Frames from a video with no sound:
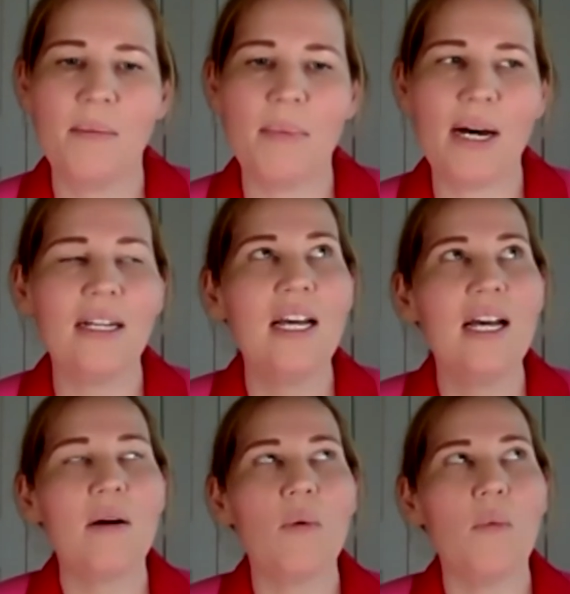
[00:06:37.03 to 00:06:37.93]
But
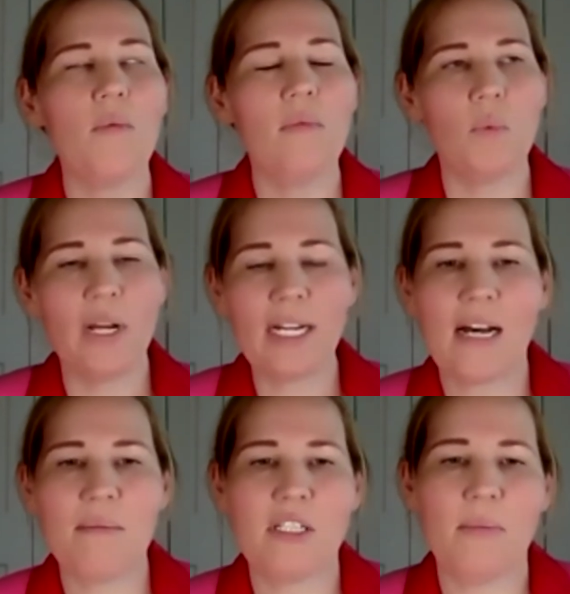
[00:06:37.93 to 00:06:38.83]
when it
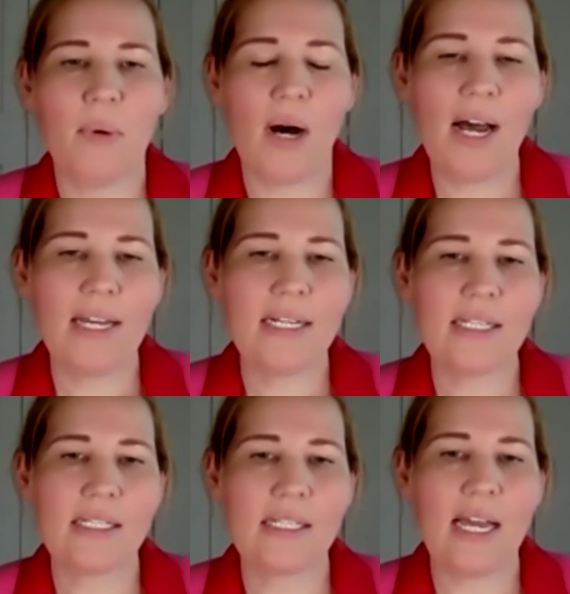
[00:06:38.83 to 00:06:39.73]
comes to
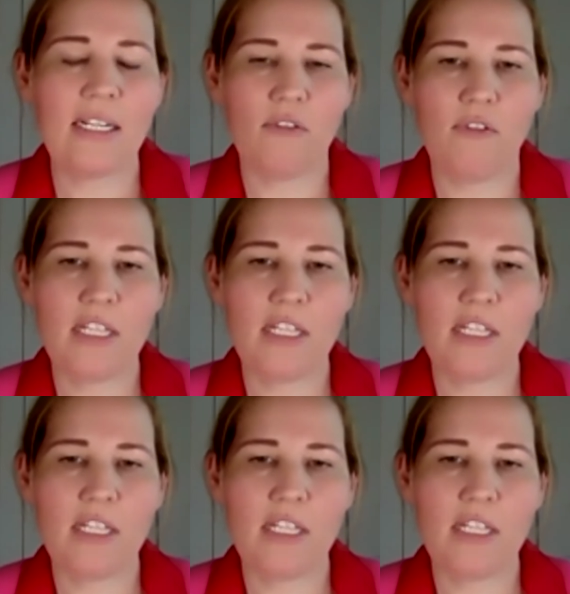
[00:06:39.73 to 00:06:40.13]
bias and defence